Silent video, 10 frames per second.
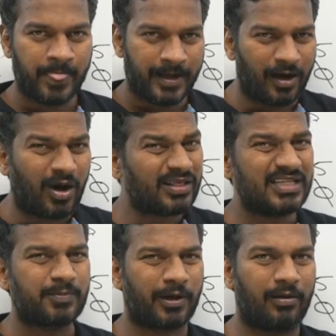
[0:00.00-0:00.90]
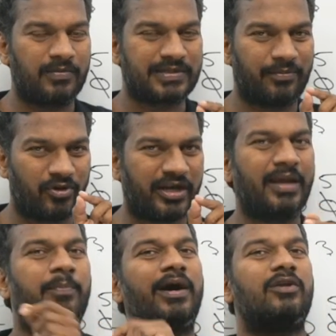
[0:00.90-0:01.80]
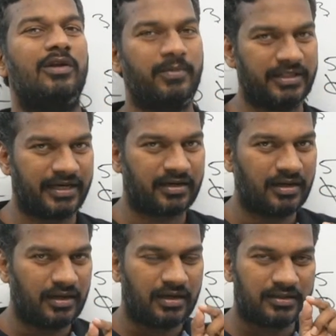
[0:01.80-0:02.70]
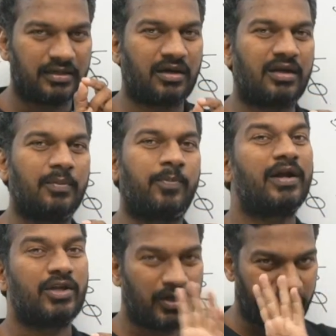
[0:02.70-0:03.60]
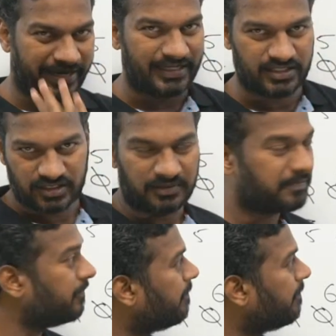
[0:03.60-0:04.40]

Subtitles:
All these problems, some tricky part will be there. The tricky part you have to catch it up.